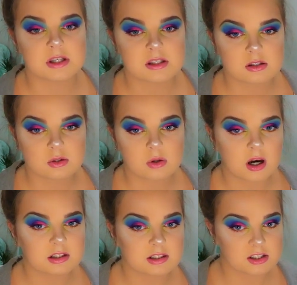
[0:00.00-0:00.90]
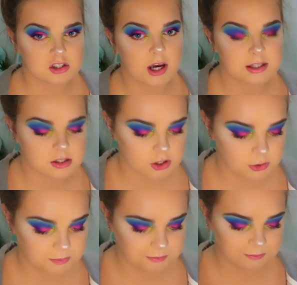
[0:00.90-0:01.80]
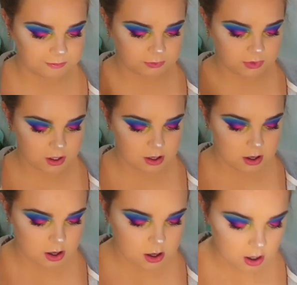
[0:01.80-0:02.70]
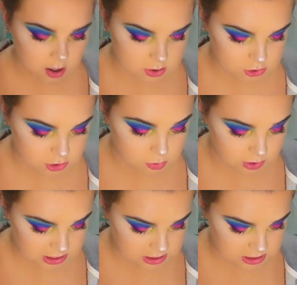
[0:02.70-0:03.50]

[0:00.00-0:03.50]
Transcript: because it's too hard to decide, so I'll show you what